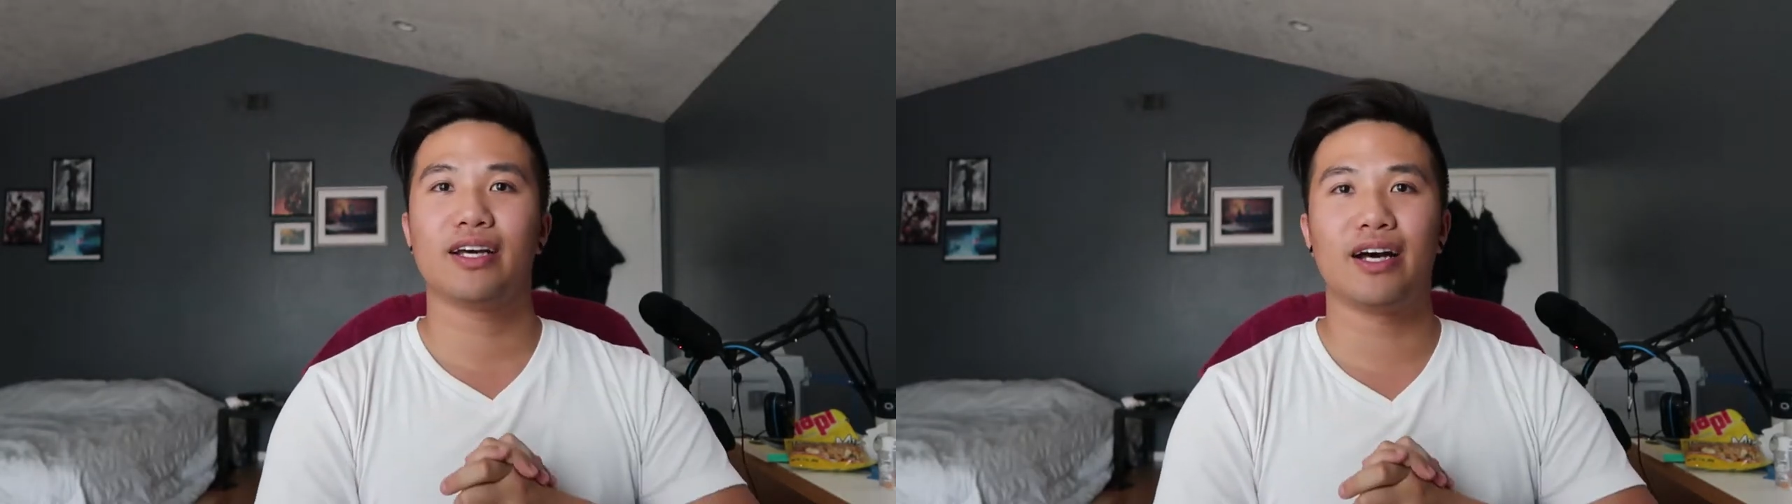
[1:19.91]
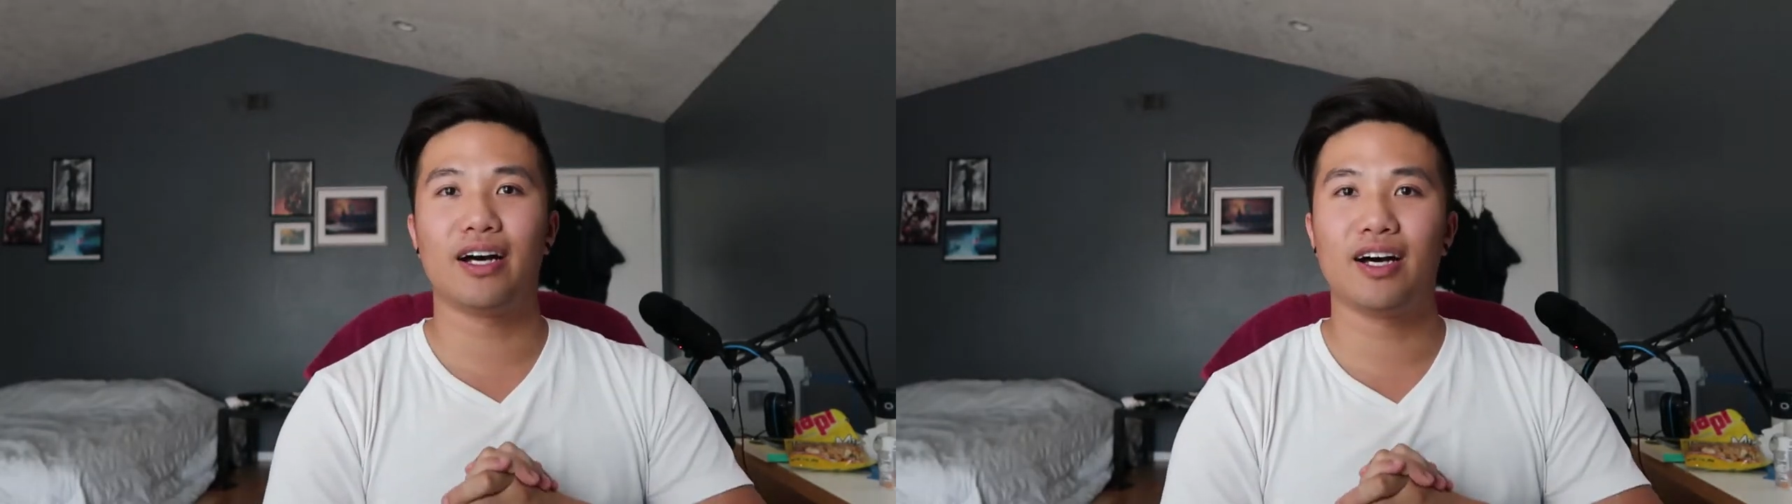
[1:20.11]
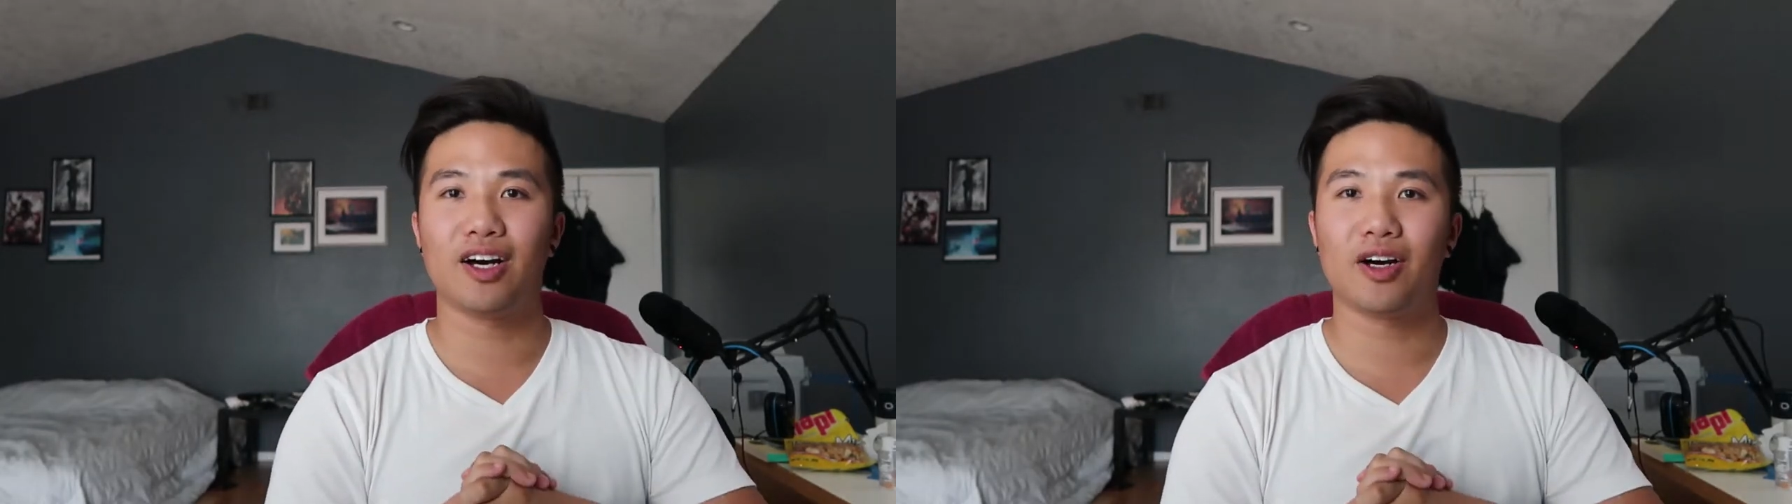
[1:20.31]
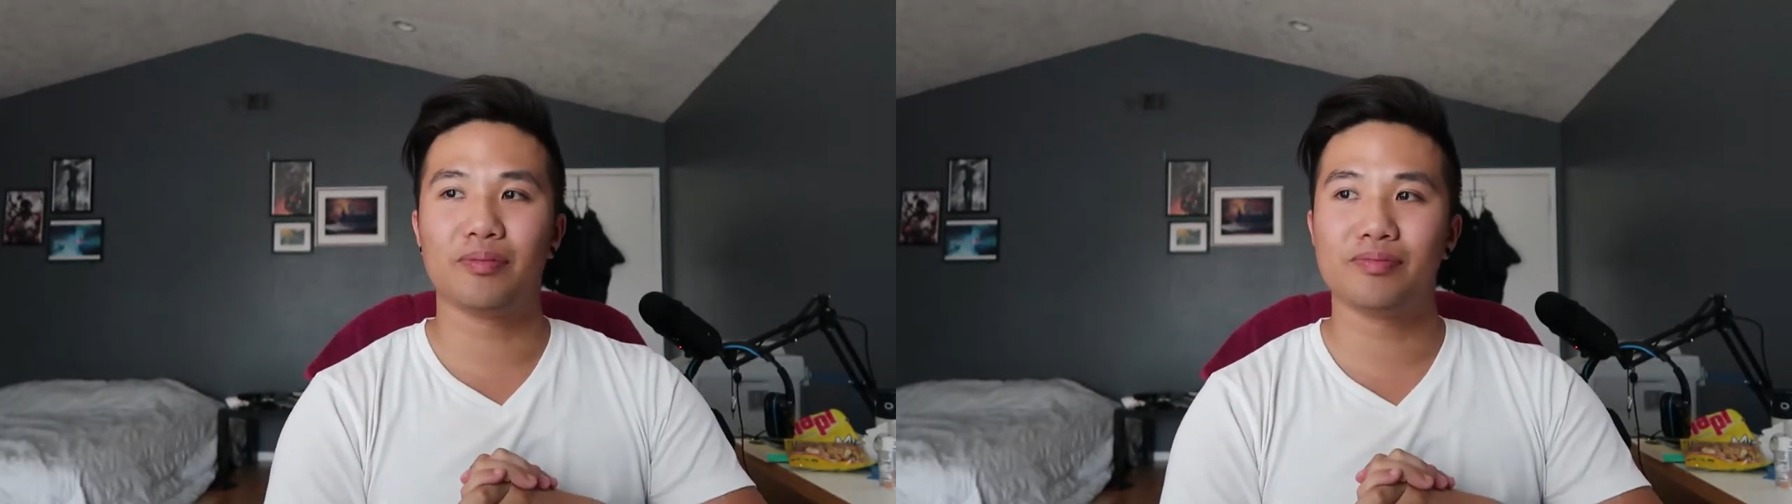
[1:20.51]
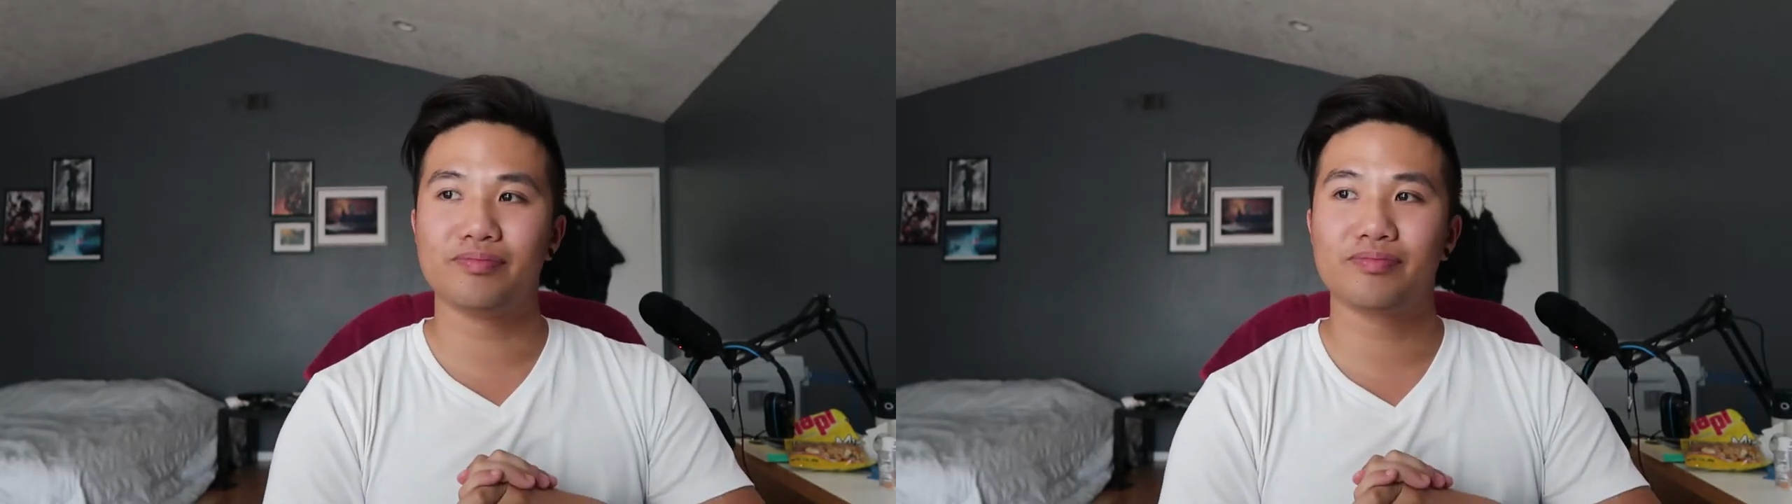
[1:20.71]

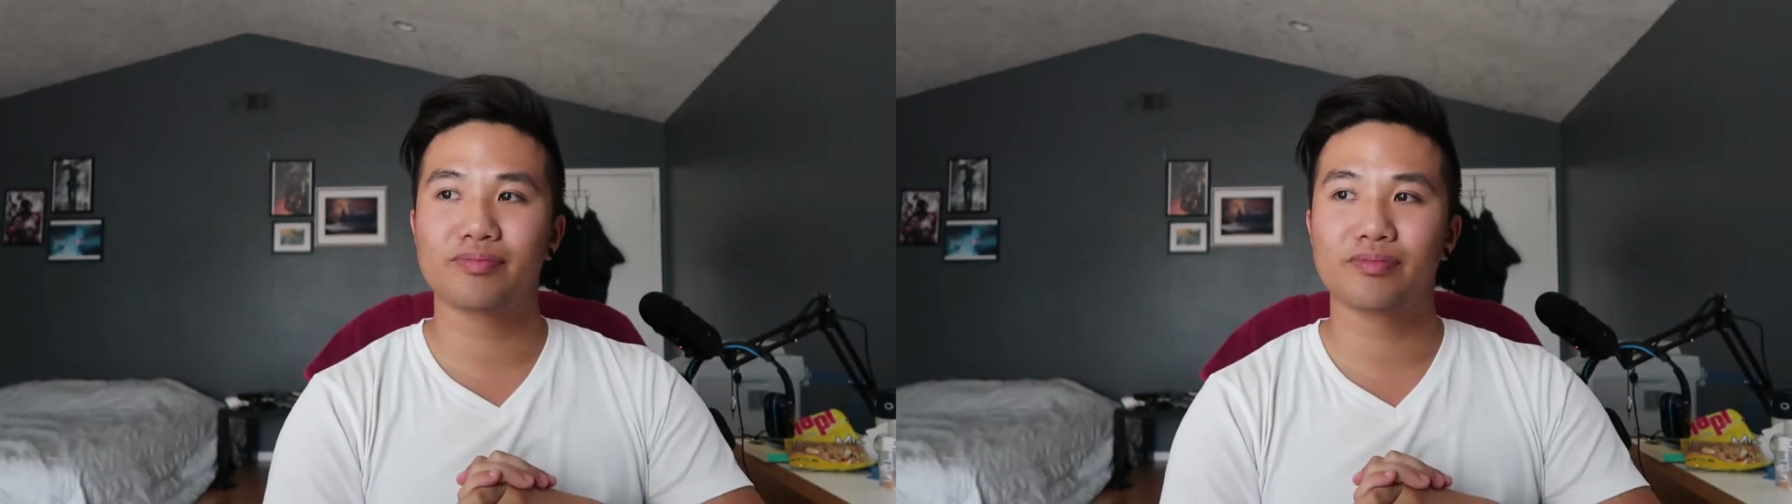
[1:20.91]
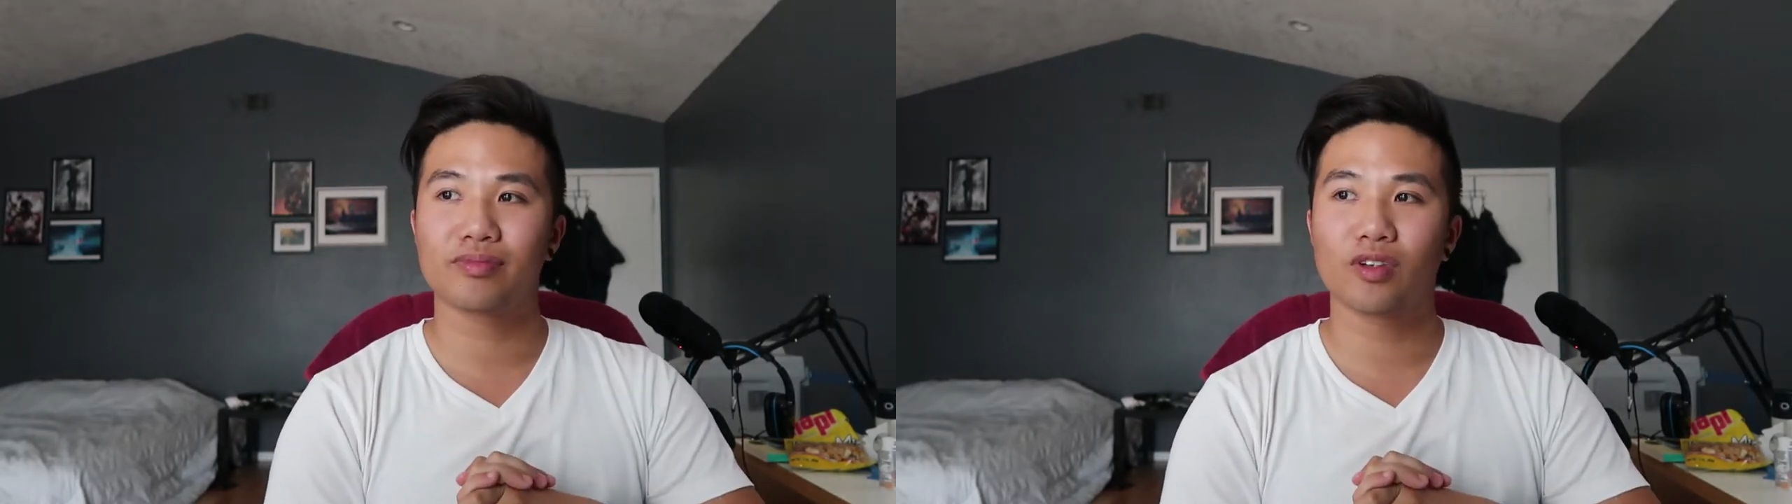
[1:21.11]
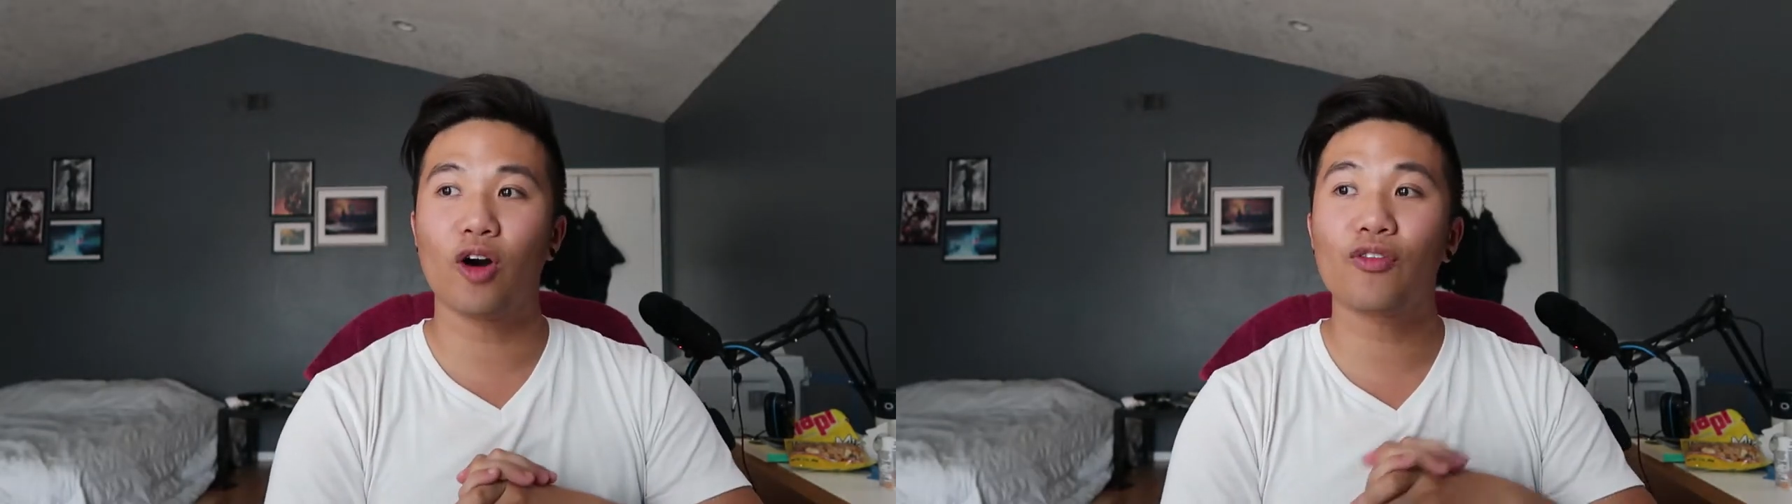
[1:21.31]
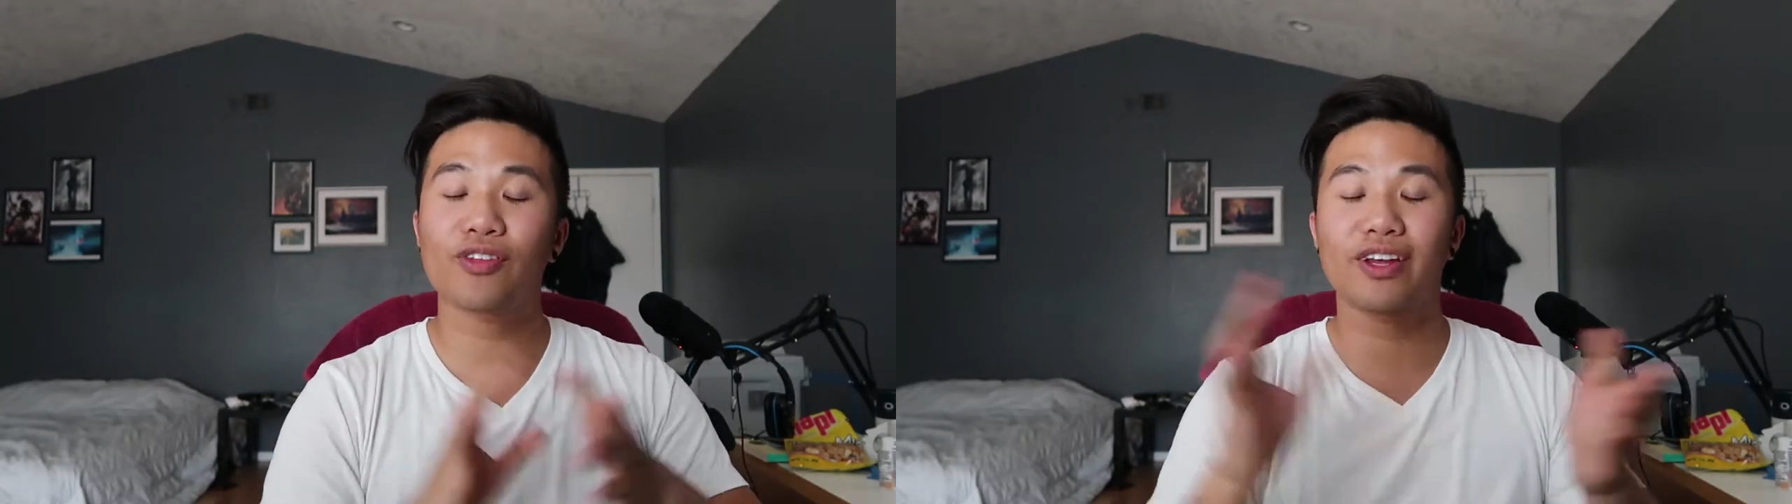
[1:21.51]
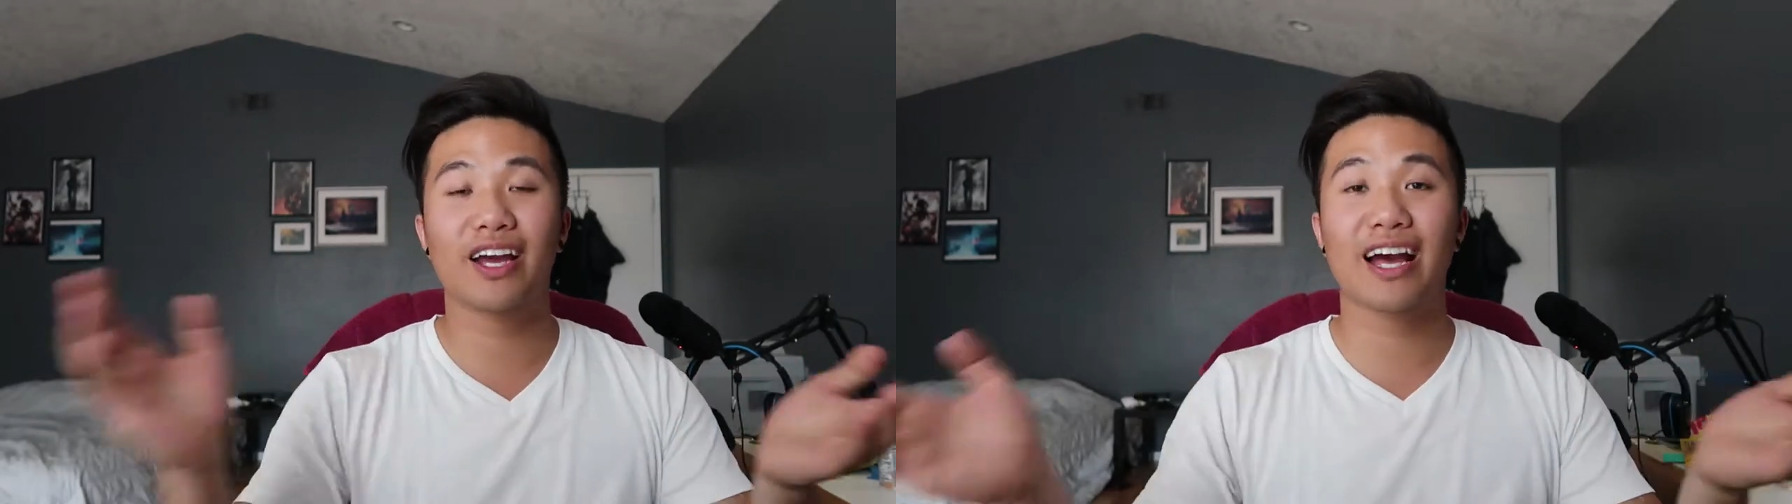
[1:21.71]
um, hopefully